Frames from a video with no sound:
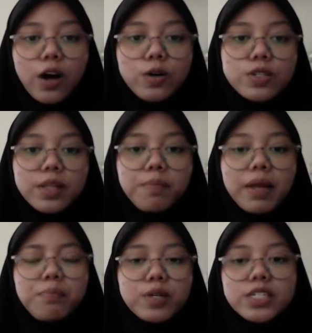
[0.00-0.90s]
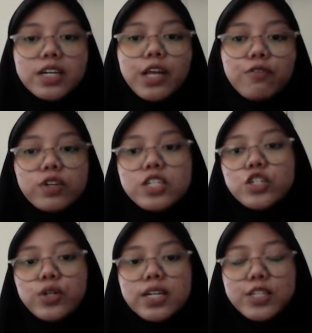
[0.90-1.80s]
Who's the main person influence
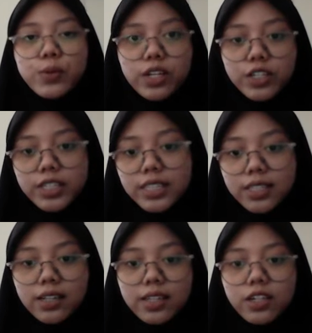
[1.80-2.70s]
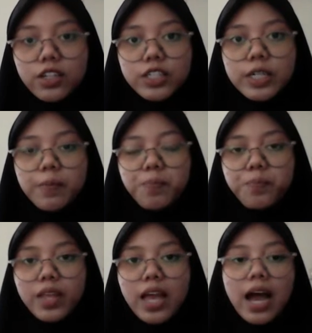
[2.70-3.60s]
students to learn digital technology?
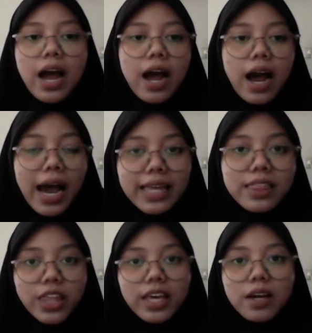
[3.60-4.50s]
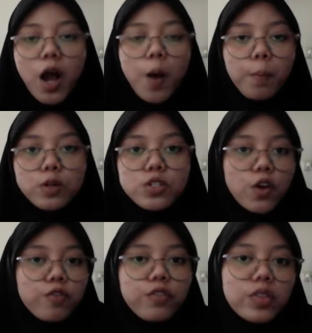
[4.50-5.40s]
I think most
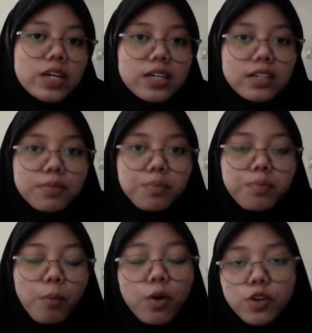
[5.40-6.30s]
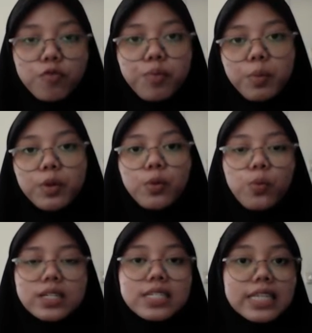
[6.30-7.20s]
of people
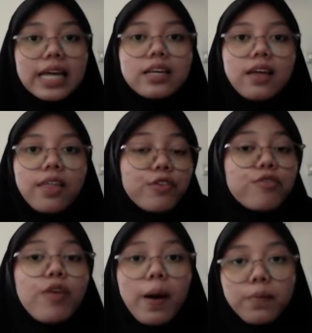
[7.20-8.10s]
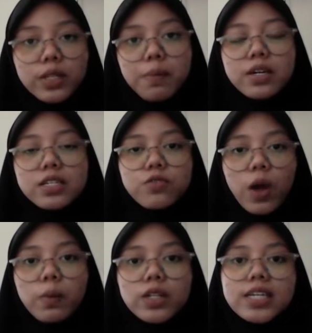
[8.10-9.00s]
will say the family, because
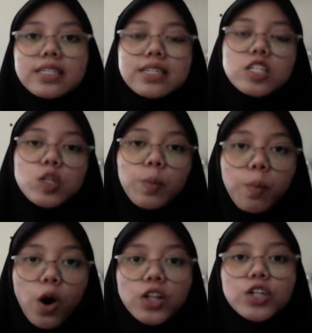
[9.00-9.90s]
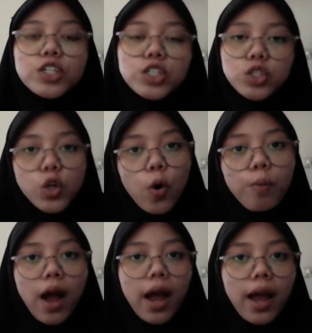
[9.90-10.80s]
family is the smaller
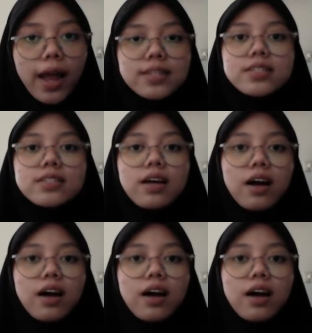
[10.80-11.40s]
scope as